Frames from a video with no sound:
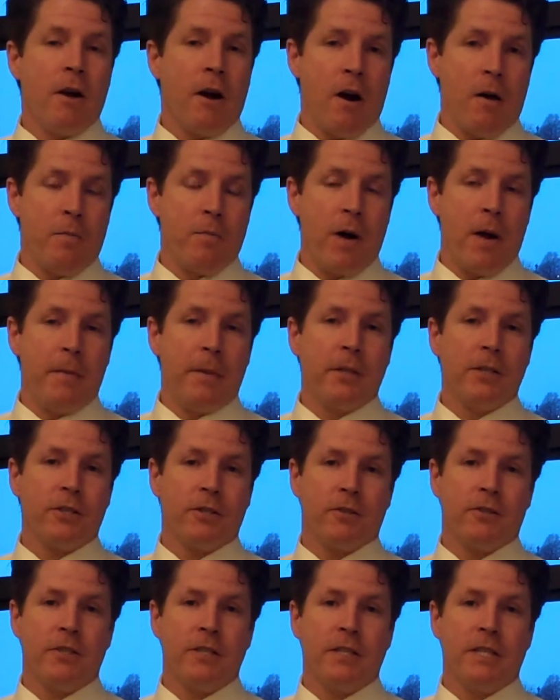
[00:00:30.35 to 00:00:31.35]
our Prime
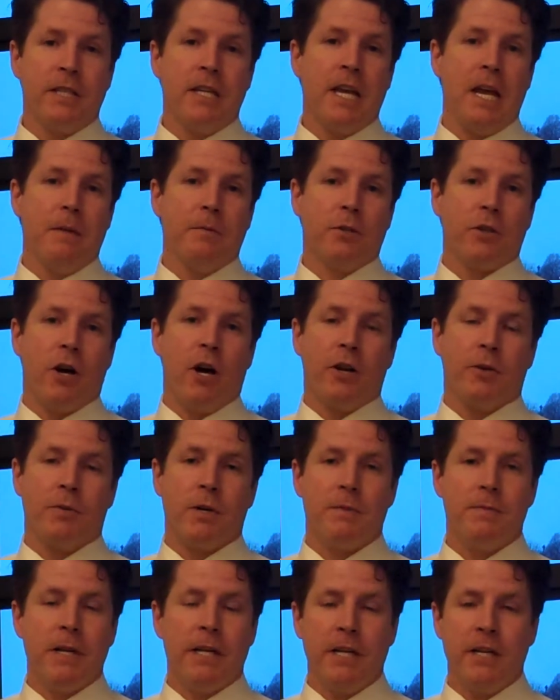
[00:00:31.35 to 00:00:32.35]
Minister since he came to
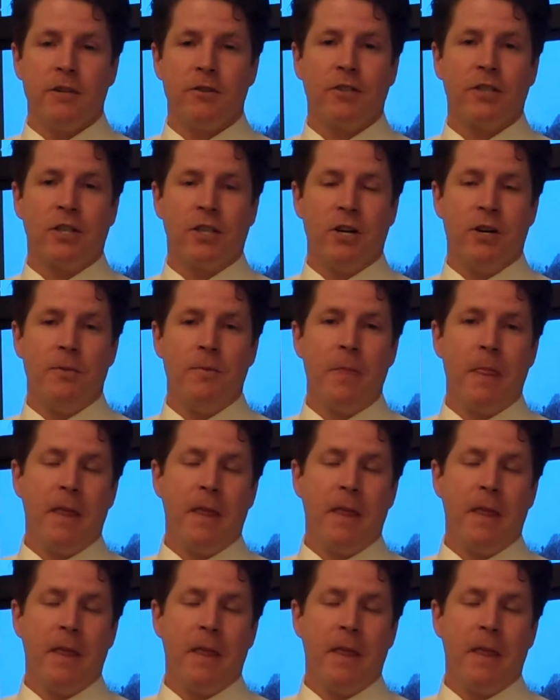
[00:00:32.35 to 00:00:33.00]
Ottawa many years ago.